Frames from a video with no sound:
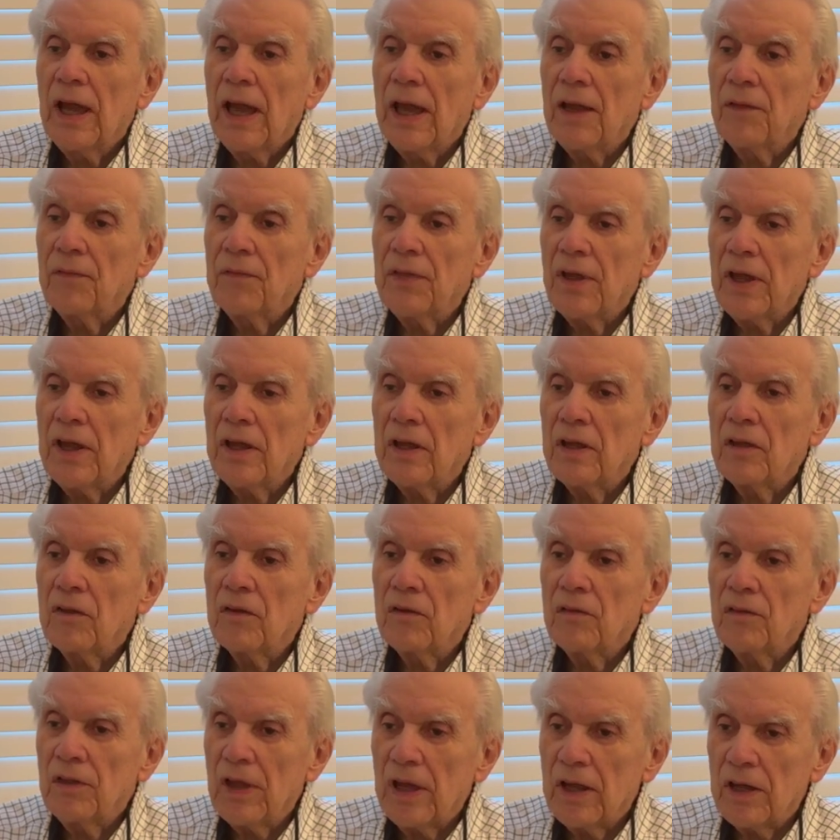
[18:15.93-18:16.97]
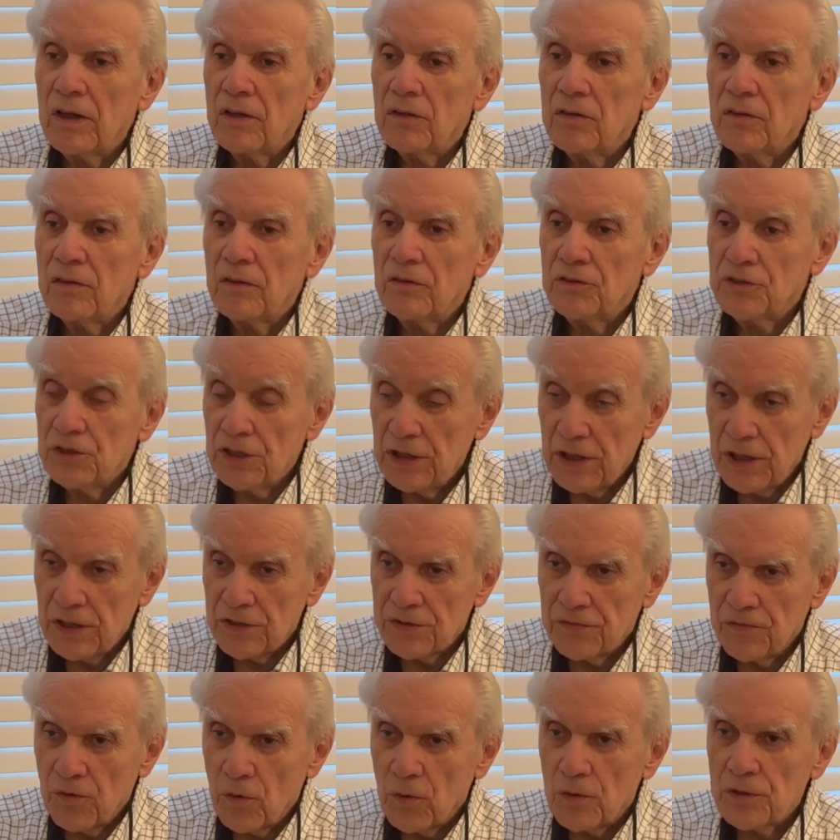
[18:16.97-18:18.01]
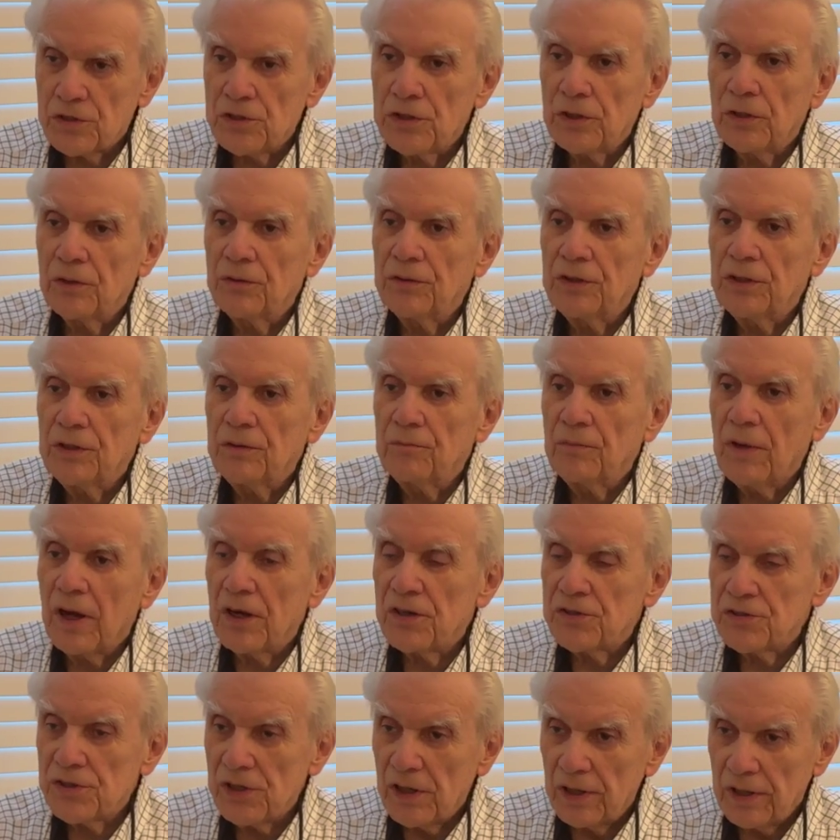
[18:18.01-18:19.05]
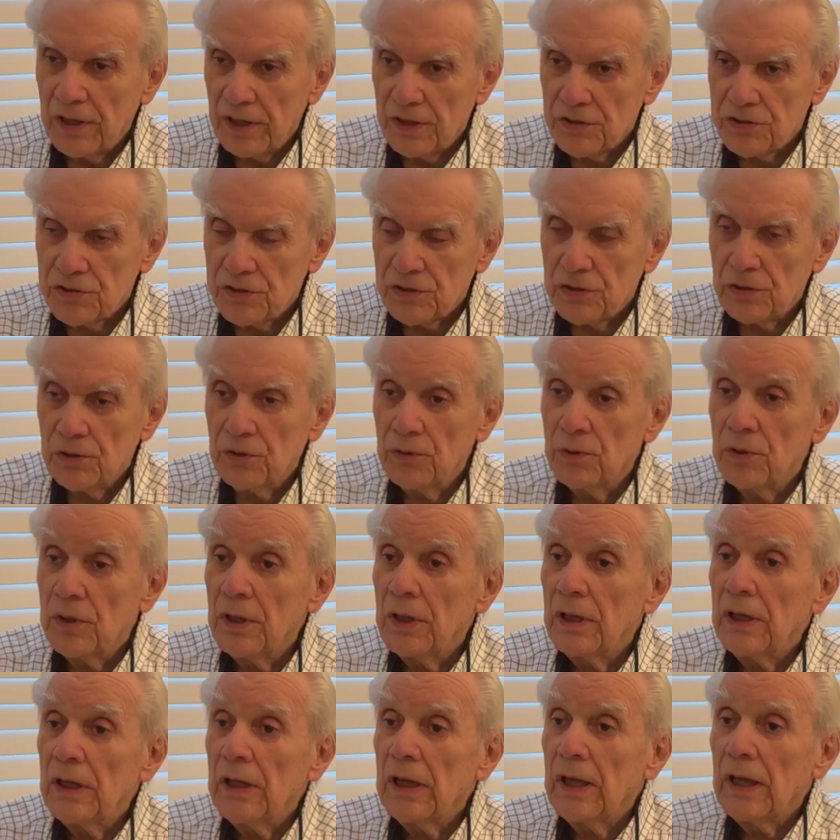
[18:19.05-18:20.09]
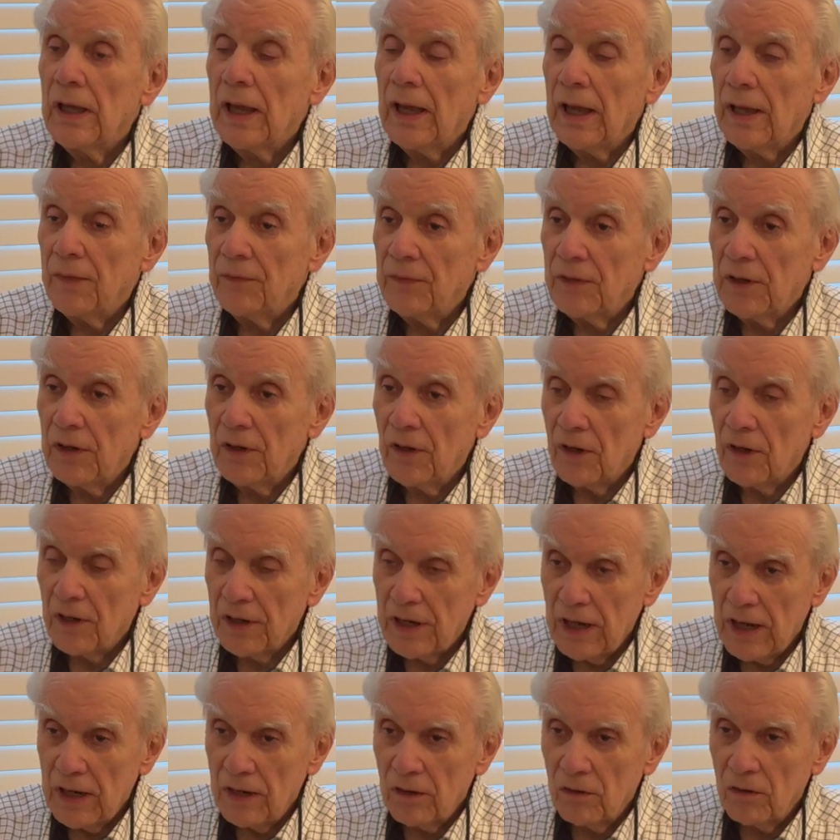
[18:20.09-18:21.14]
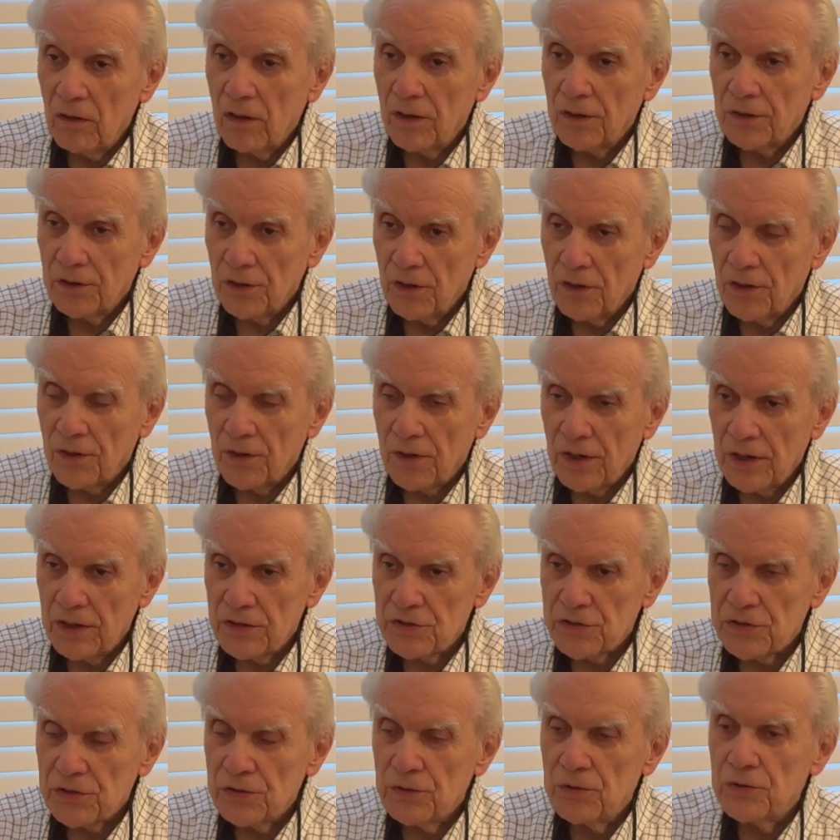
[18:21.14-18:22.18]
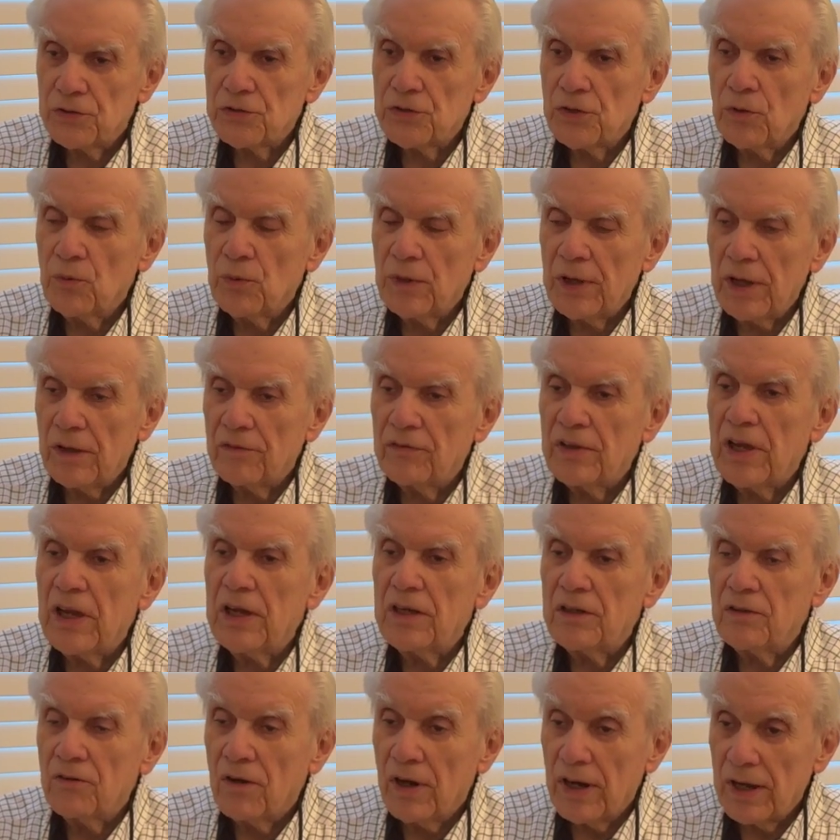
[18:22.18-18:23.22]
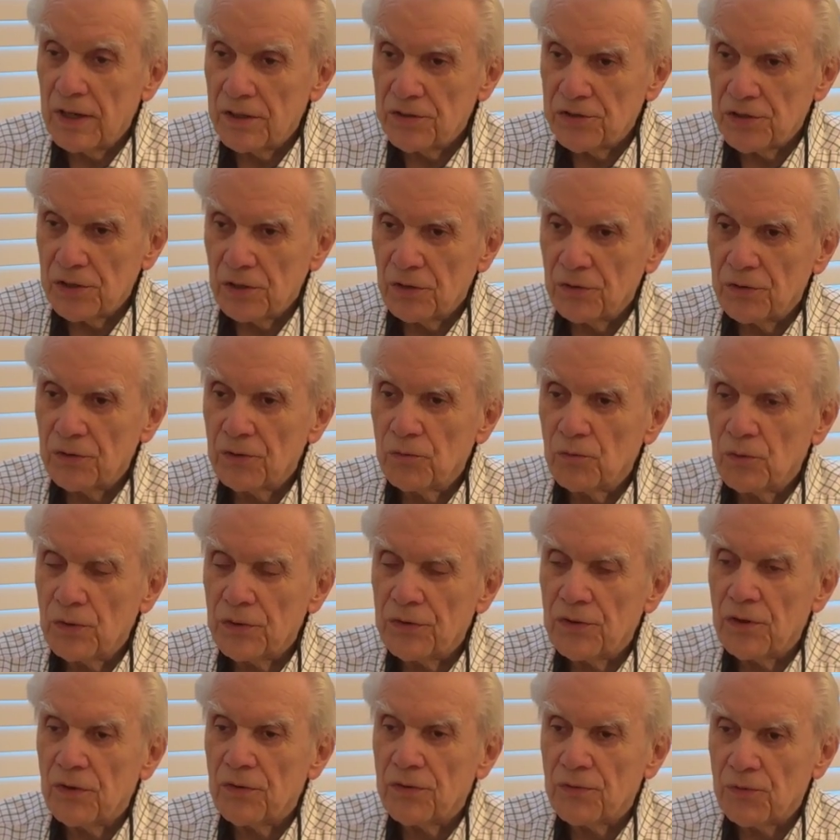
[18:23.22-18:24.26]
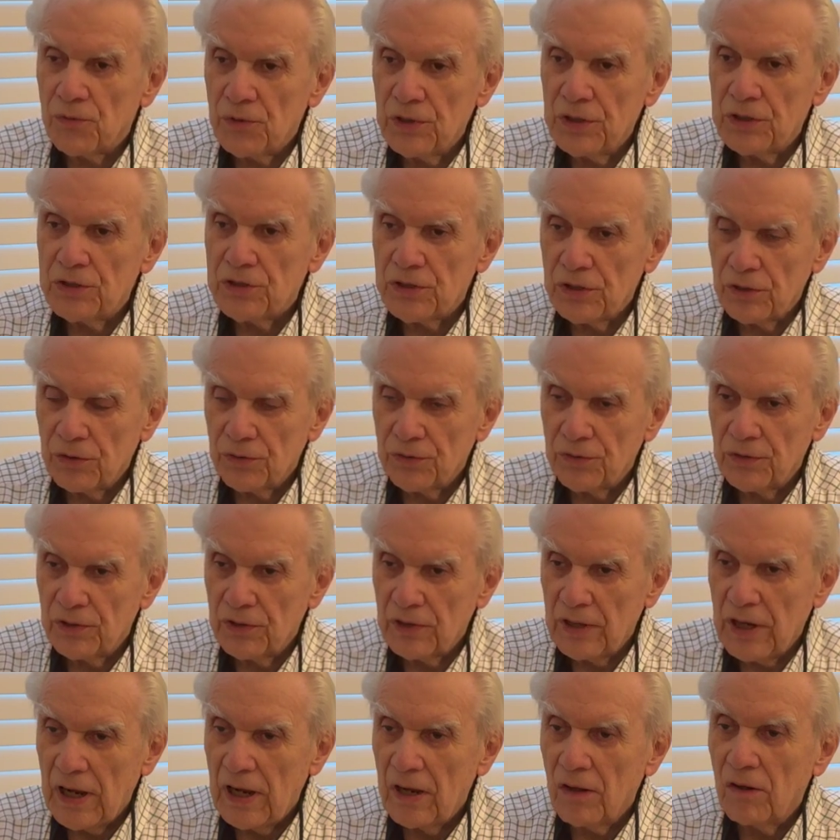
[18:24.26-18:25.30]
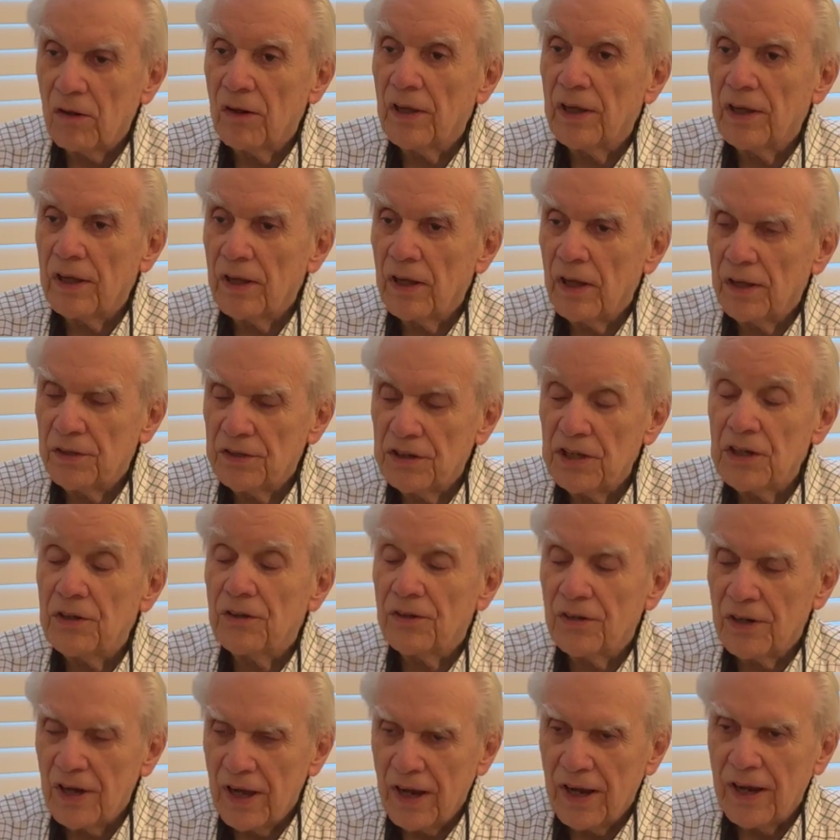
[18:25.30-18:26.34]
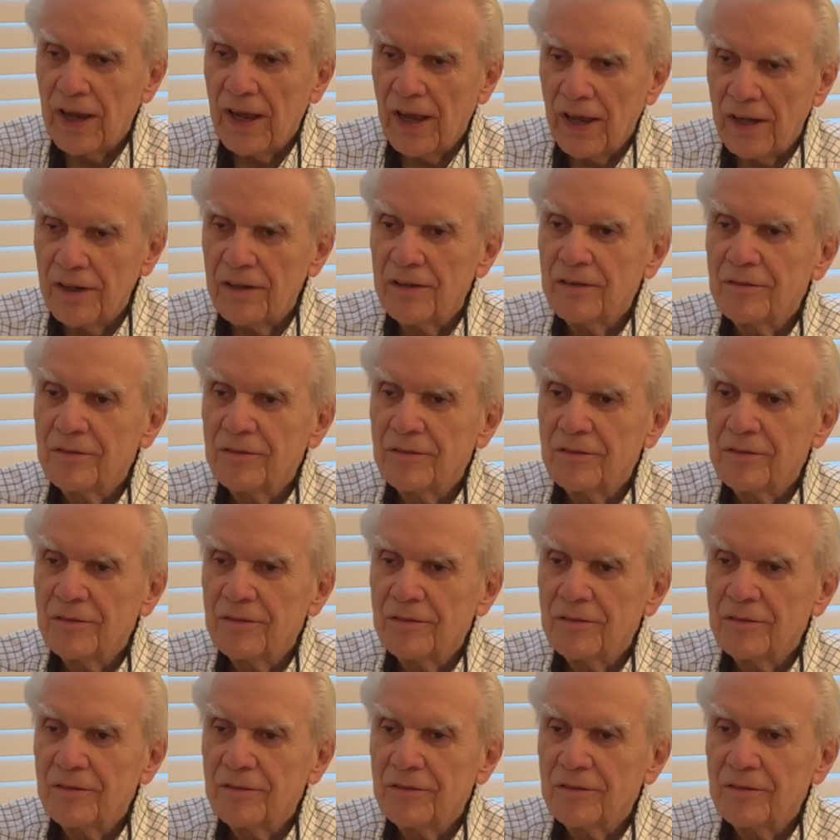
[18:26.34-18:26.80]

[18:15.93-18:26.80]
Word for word: And they, they, she has four children. My son has two. And then uh, Gail, our daughter, has two. So we have eight grandchildren with our three children Gail, uh, uh, Deener, and I had.